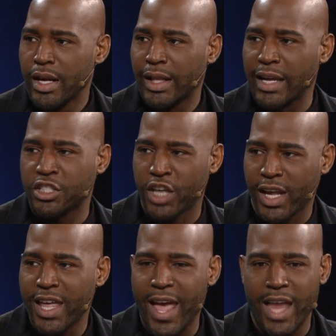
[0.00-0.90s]
Like,
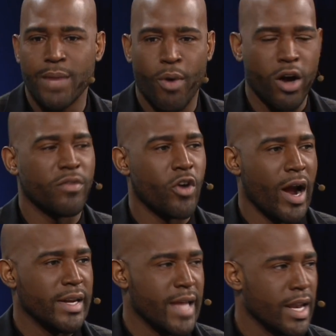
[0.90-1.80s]
checking any part of your
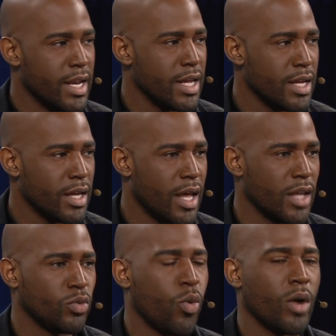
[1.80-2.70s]
identity
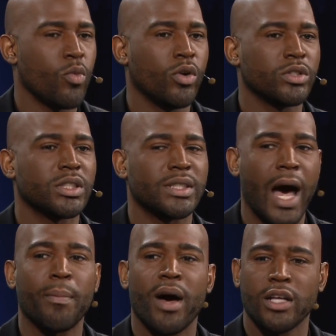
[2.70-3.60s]
is what will
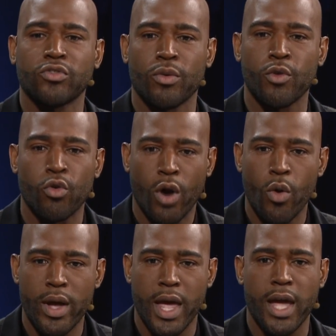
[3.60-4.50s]
stop us from
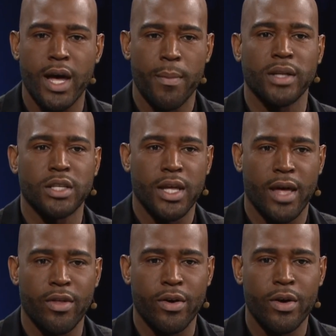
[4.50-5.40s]
growing and coming
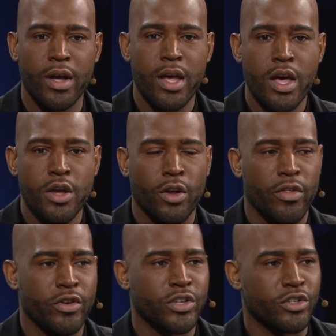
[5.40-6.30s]
together.
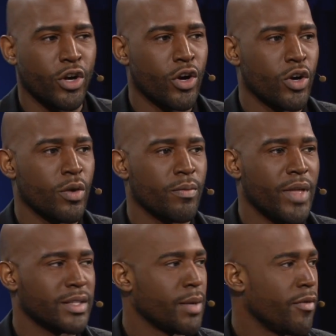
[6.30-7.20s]
There's a term
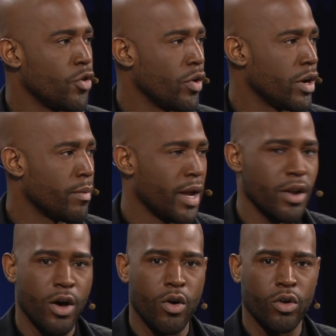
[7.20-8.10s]
that some of you in here may
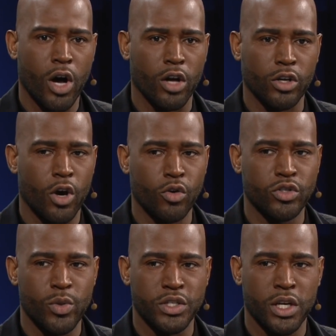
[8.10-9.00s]
know called code
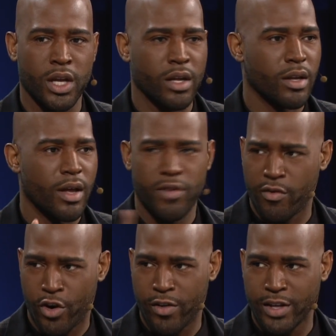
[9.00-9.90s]
switching. Have you ever
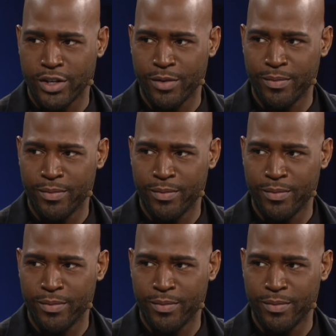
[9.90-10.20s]
heard of that term?